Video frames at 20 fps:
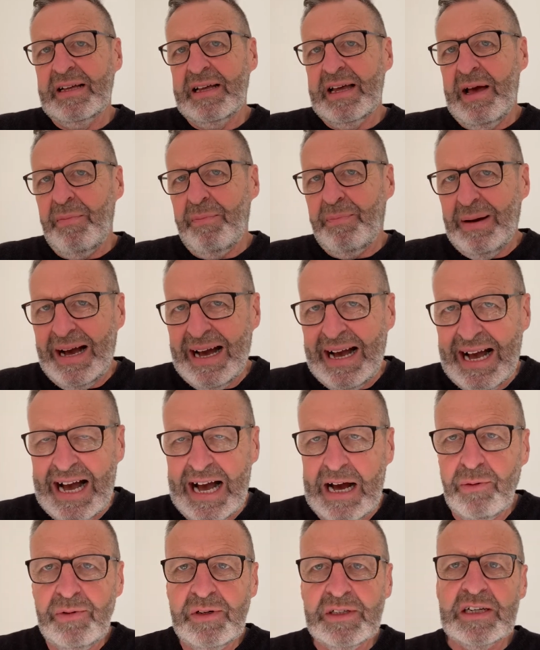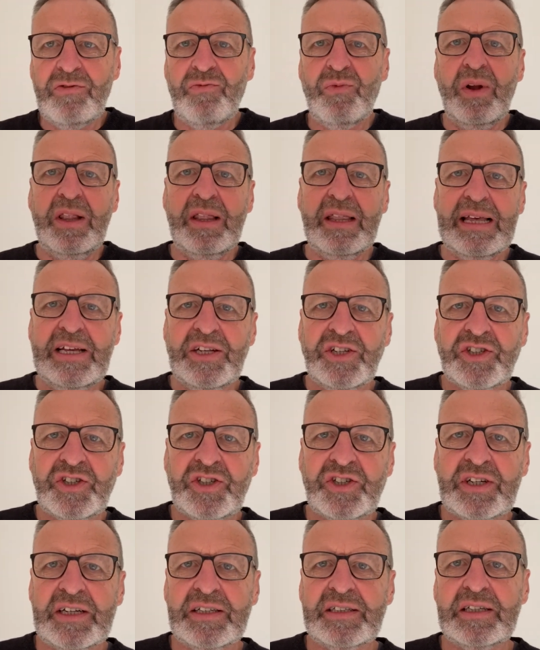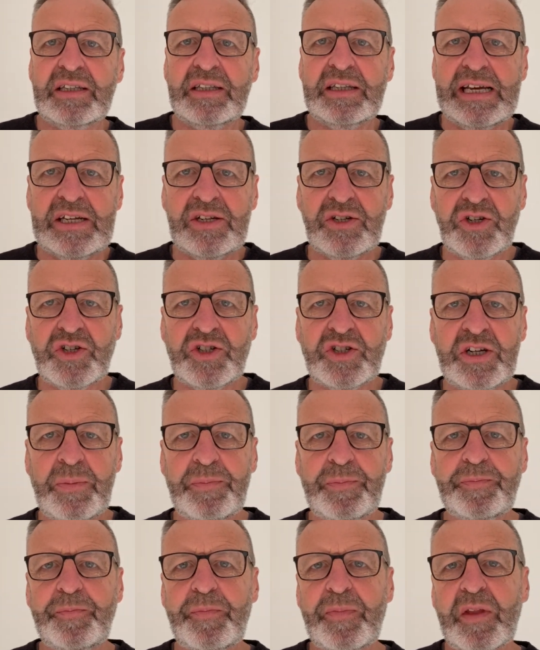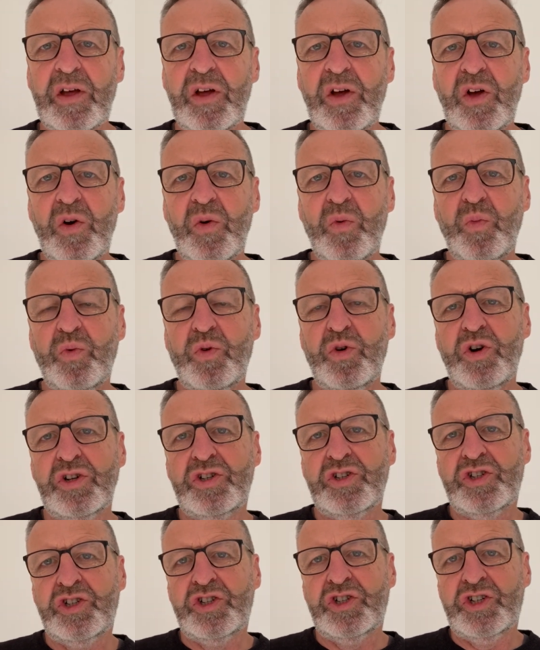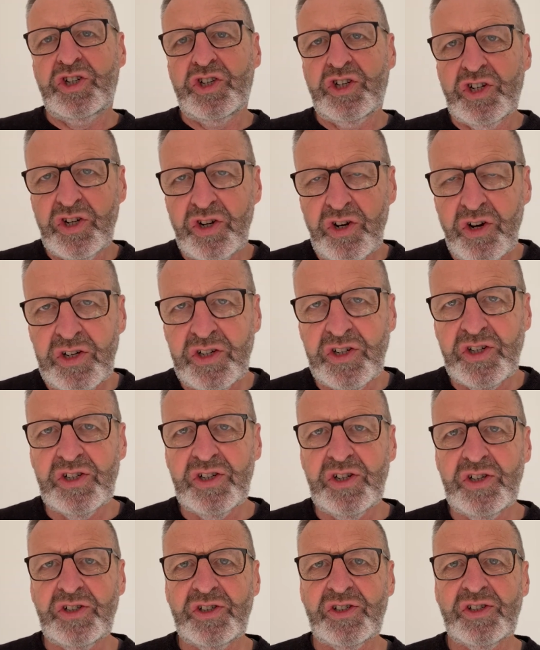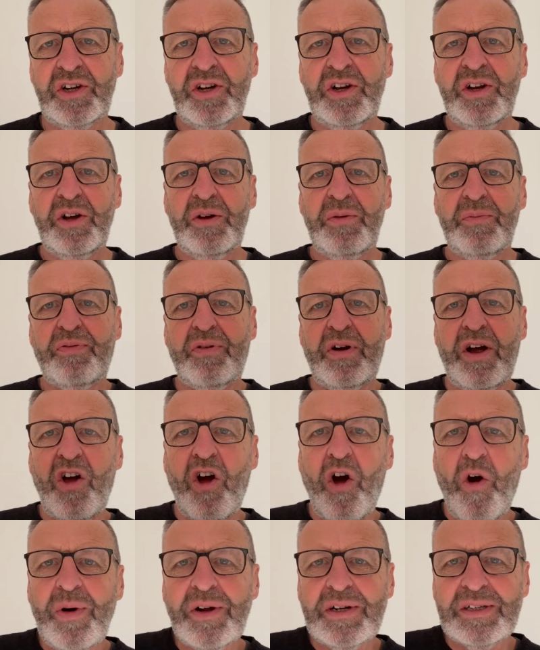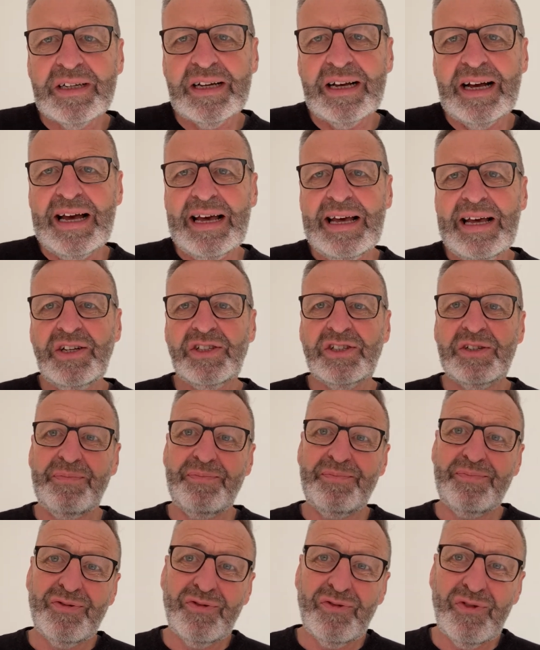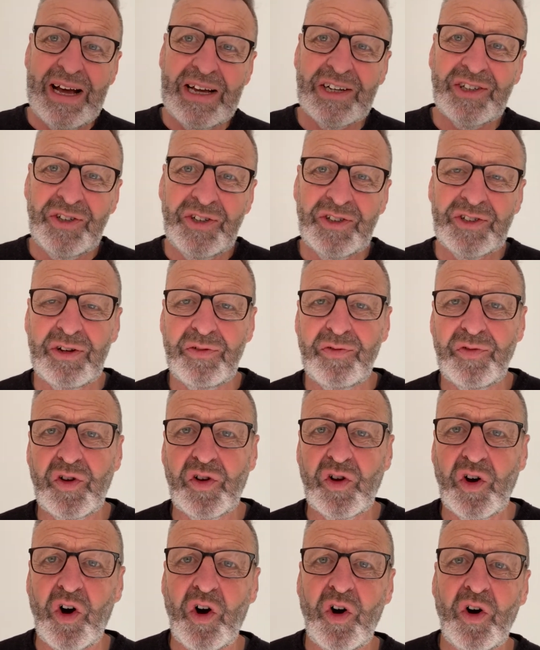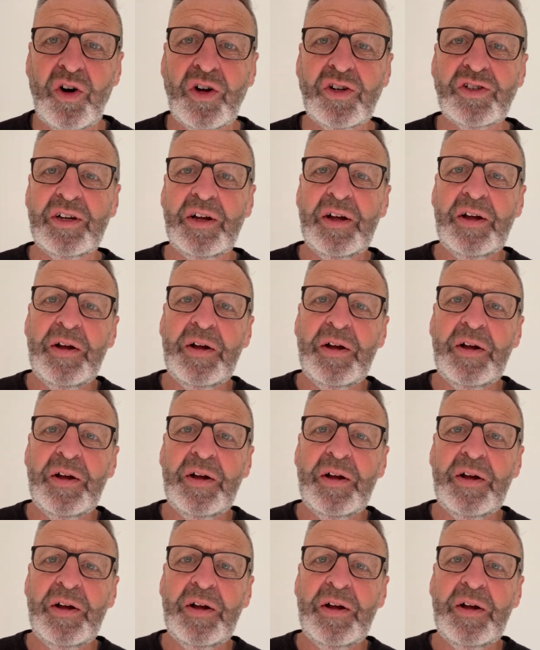empowered and released into leadership, where churches prioritize the presence of God,